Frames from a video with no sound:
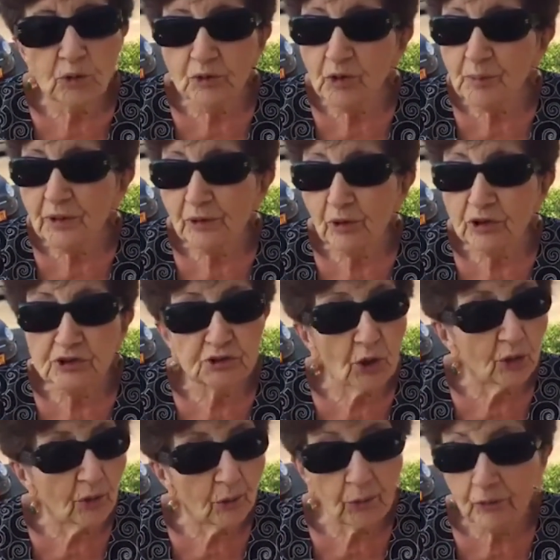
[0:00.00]
only because
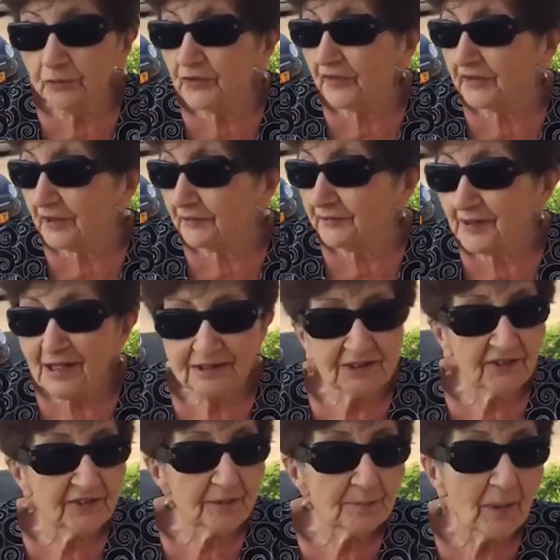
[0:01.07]
of the fact
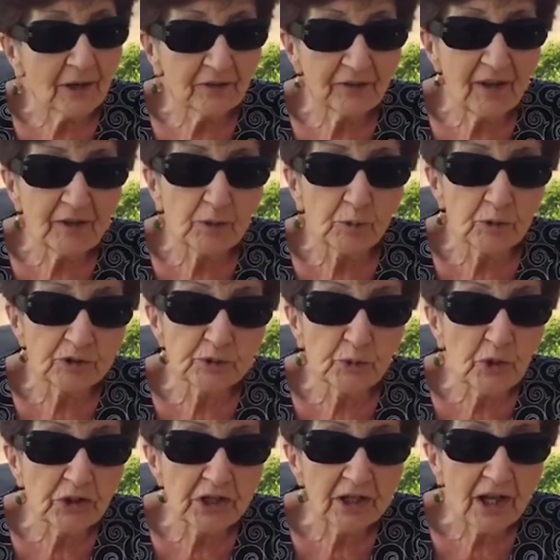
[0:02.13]
that my father was
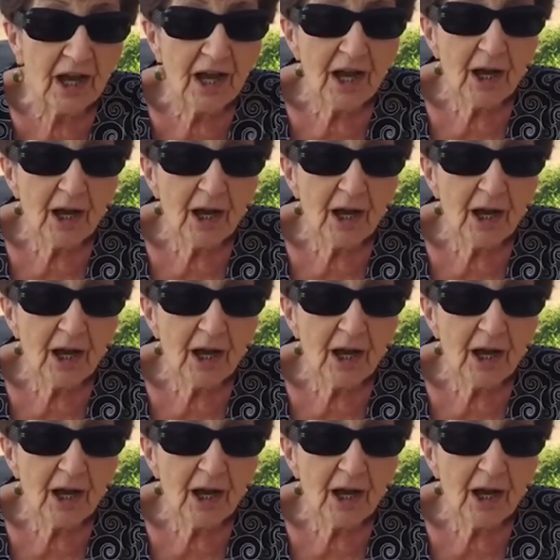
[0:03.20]
working